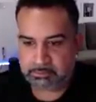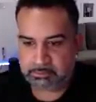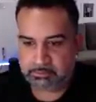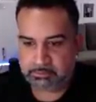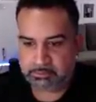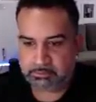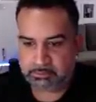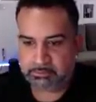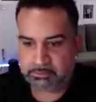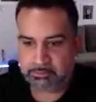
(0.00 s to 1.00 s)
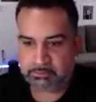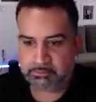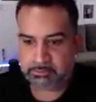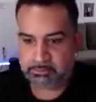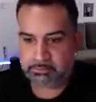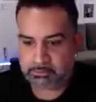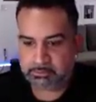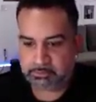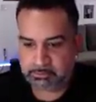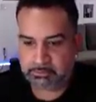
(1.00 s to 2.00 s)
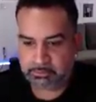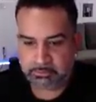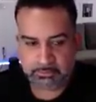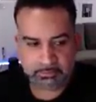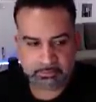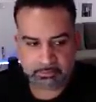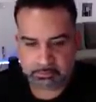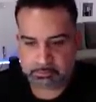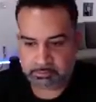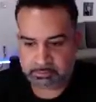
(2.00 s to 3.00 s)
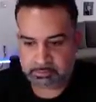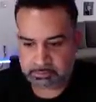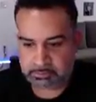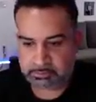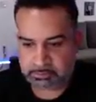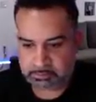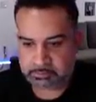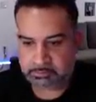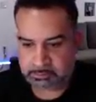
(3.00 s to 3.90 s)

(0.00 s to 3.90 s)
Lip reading: [no speech]